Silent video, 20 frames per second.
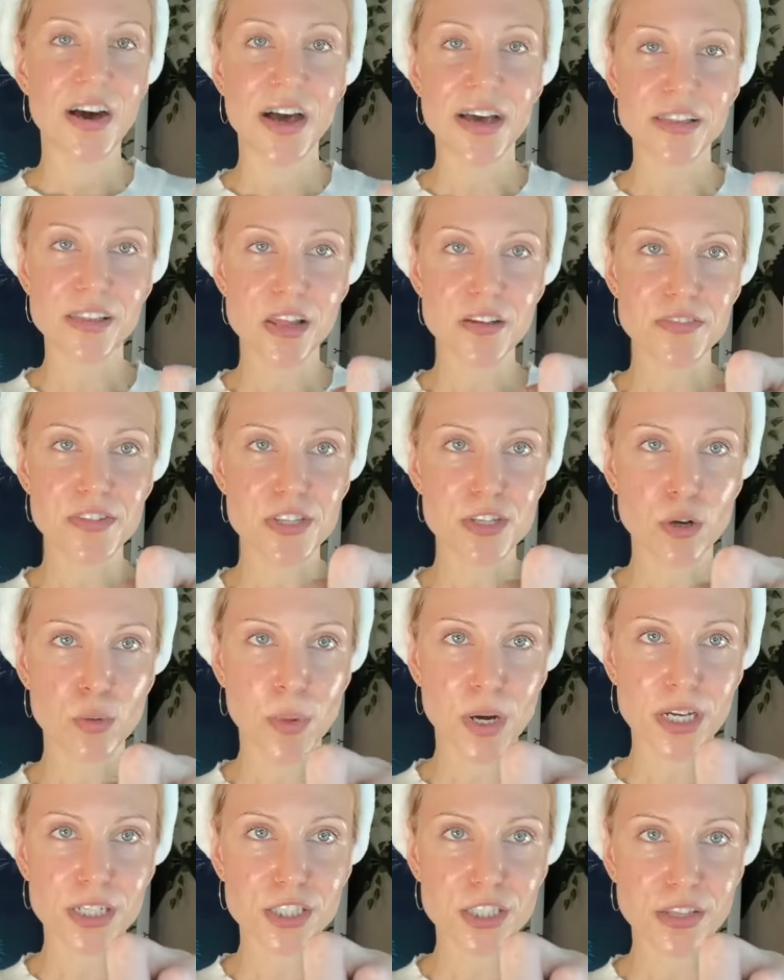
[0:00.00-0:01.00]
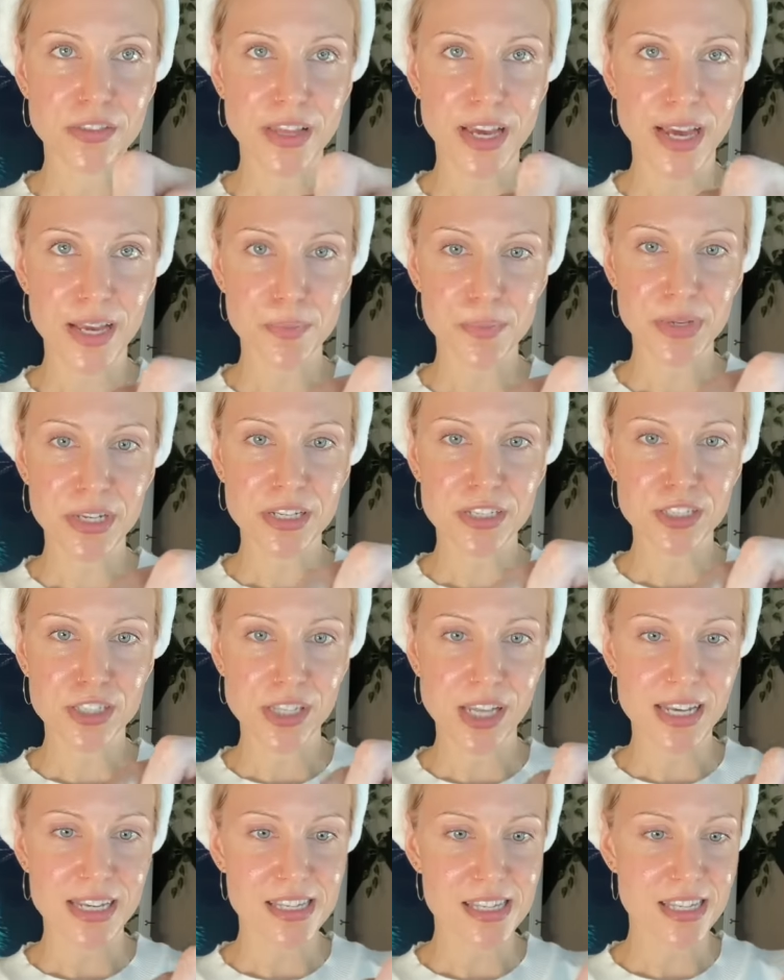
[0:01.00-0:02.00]
I love so much that Peach
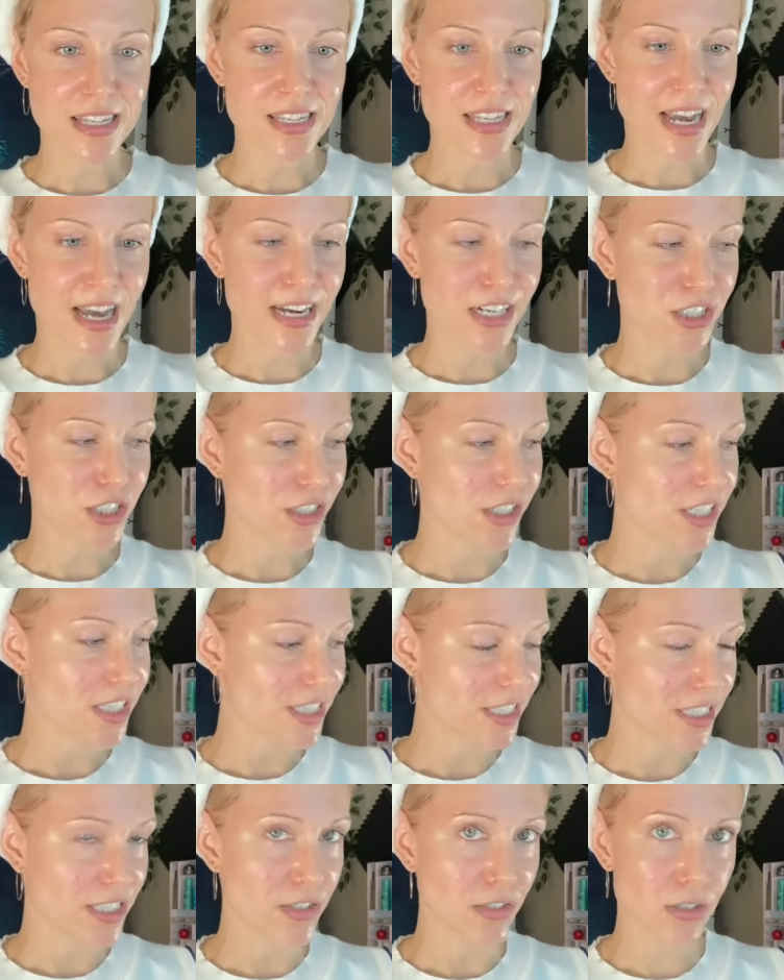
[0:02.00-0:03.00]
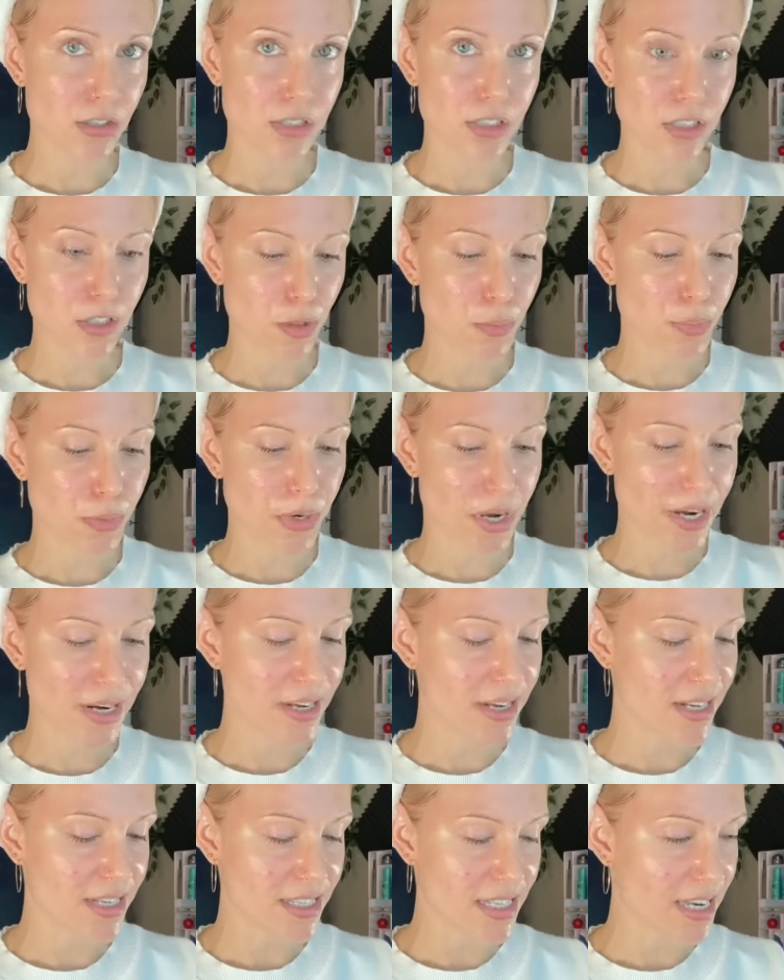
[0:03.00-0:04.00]
Slices actually seals their
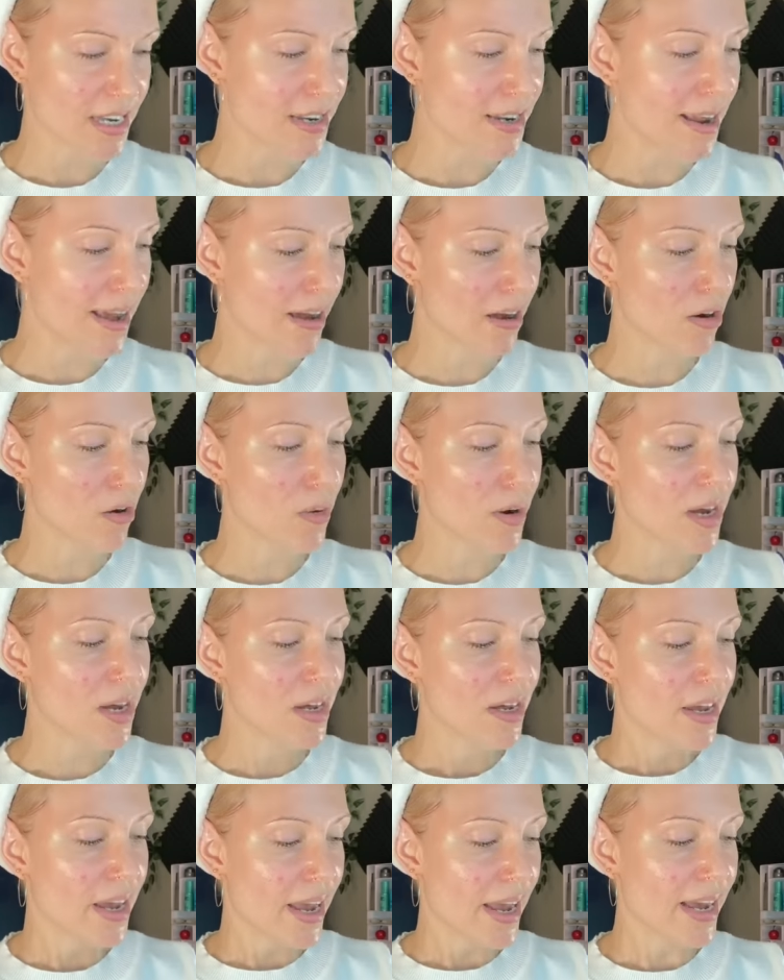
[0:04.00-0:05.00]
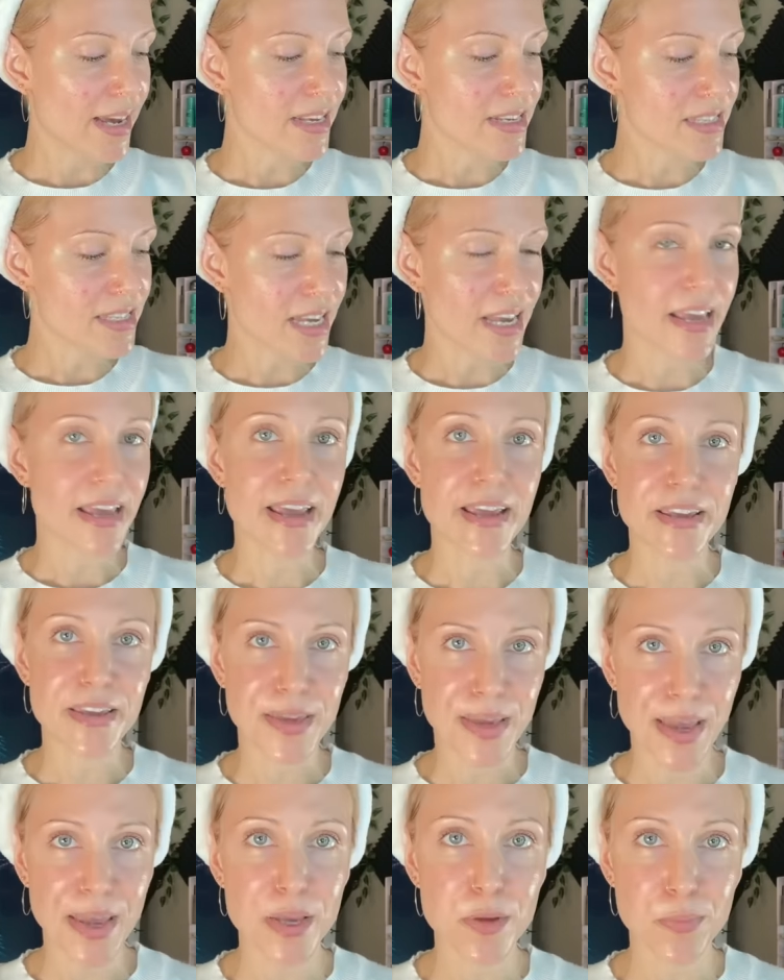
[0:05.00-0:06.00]
products and now as a, a
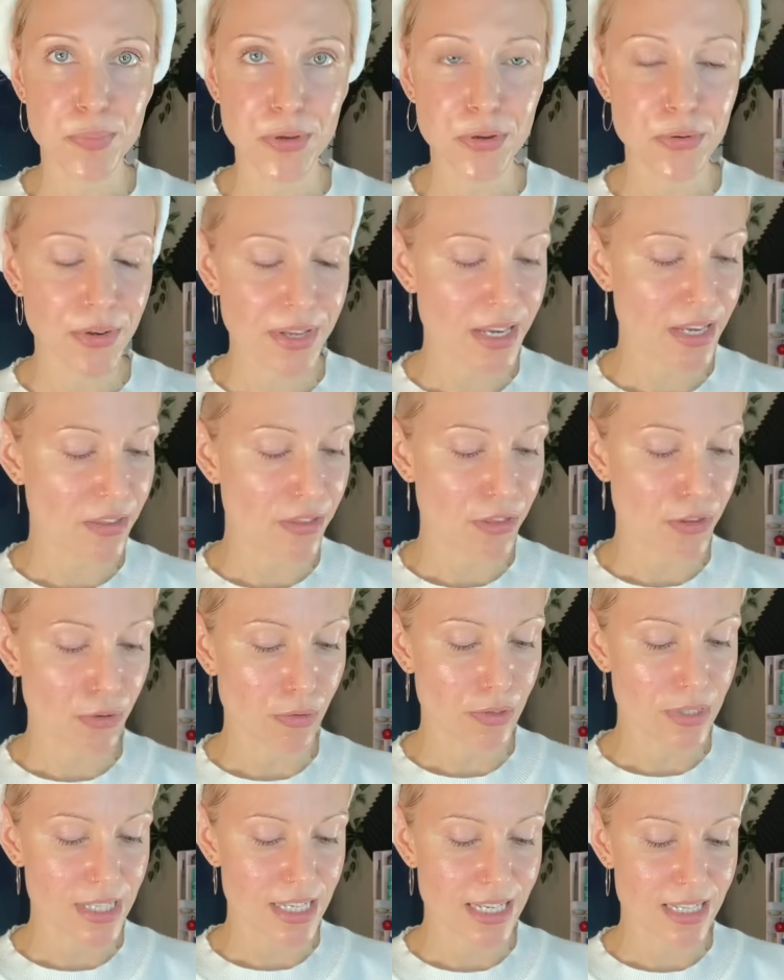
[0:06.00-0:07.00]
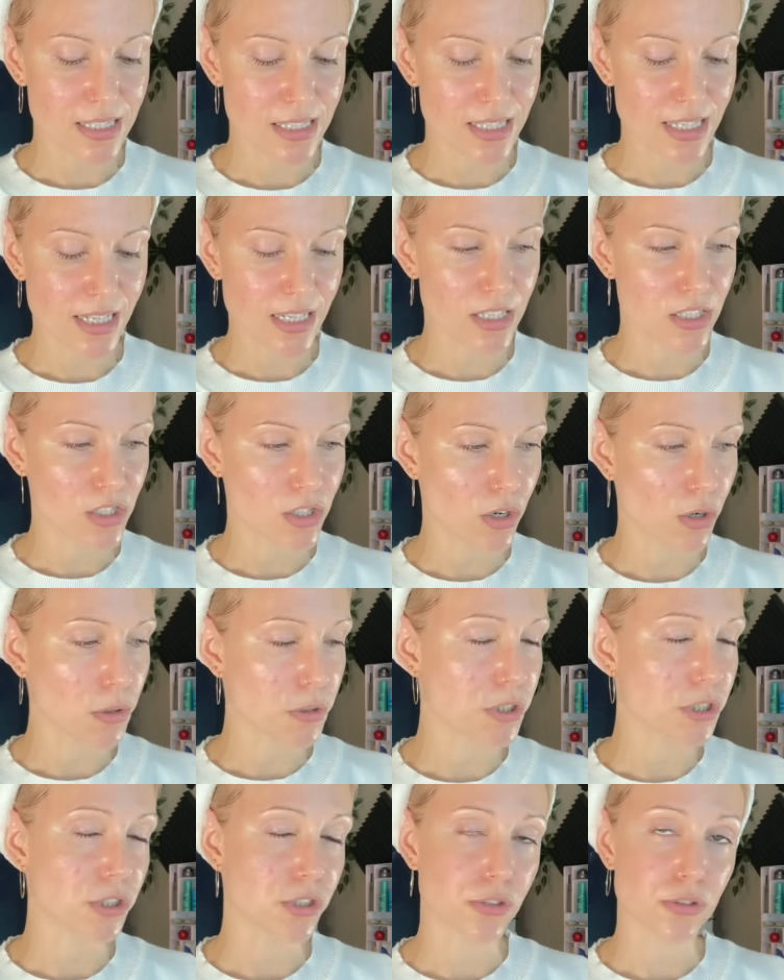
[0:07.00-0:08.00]
K beauty enthusiast, it is so
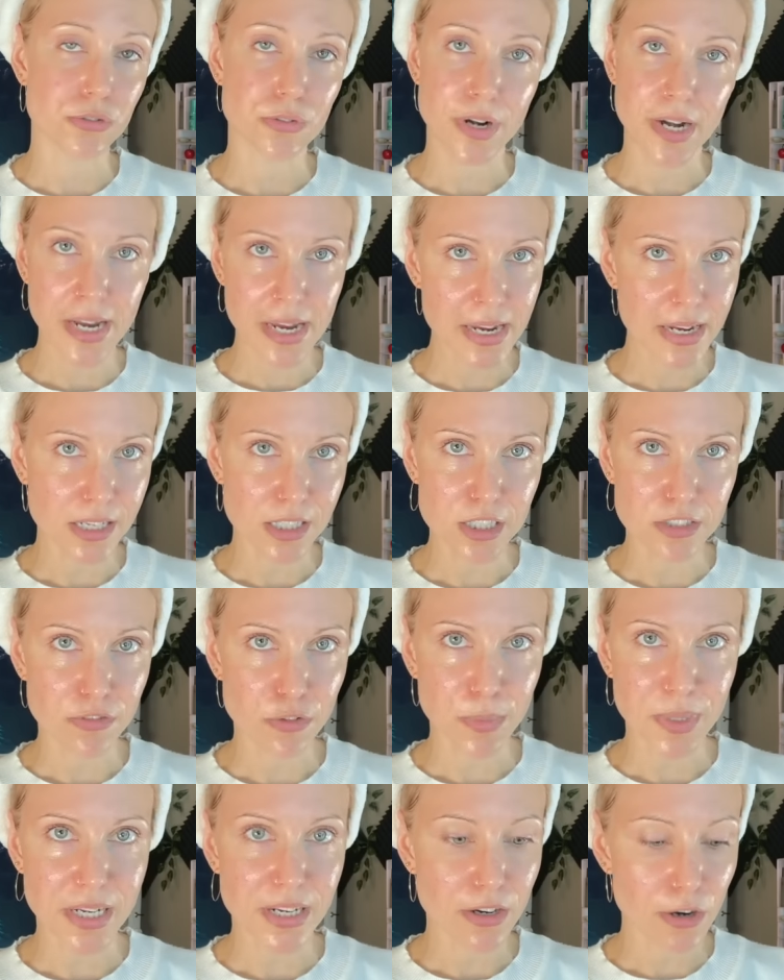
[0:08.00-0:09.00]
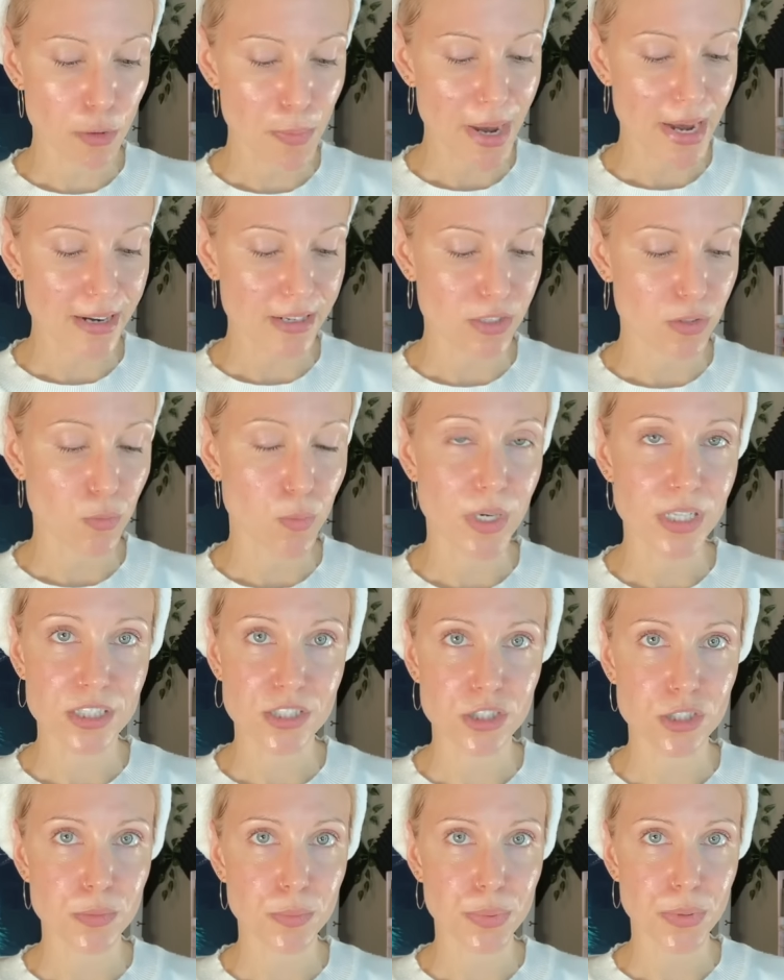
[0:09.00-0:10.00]
strange for me to go back to
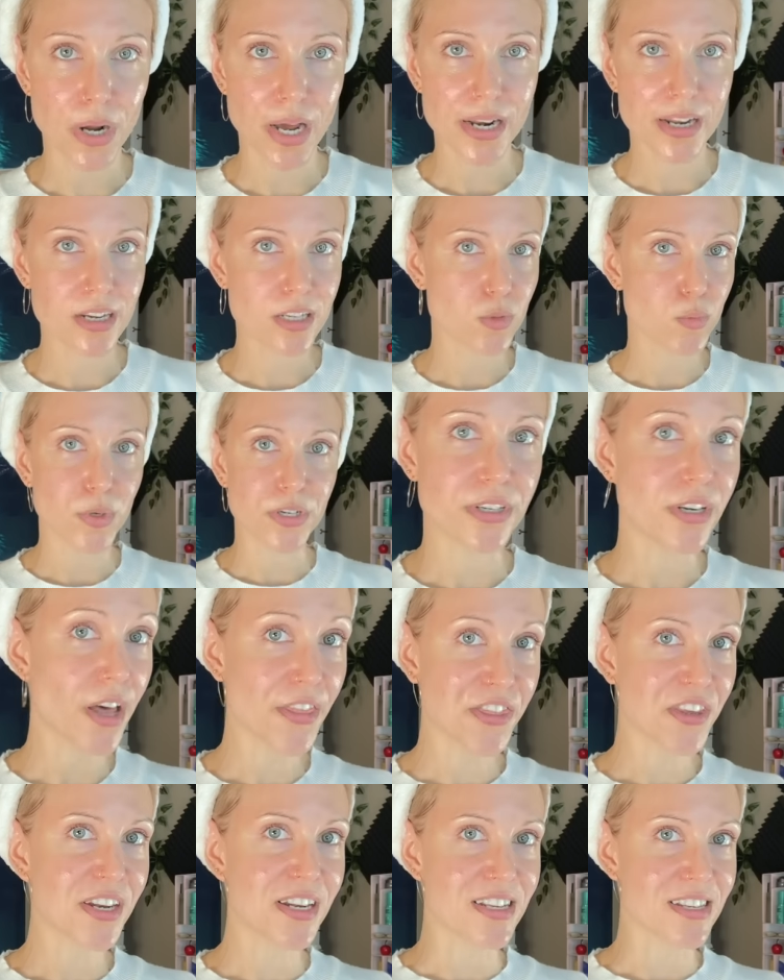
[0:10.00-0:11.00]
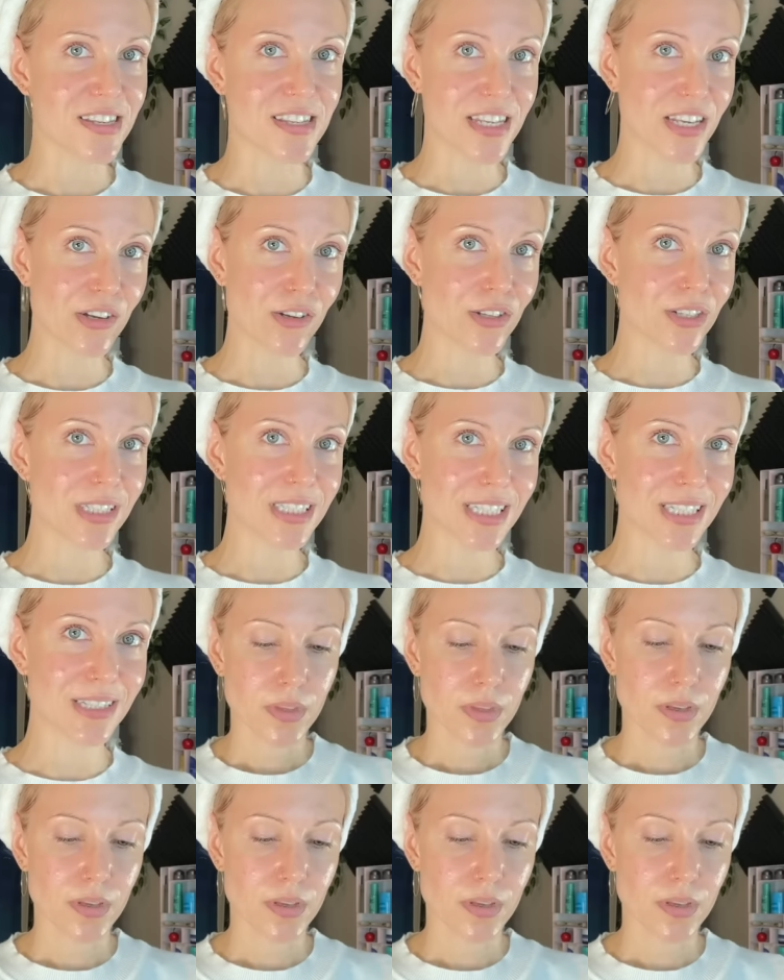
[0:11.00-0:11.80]
Western products where nothing is sealed.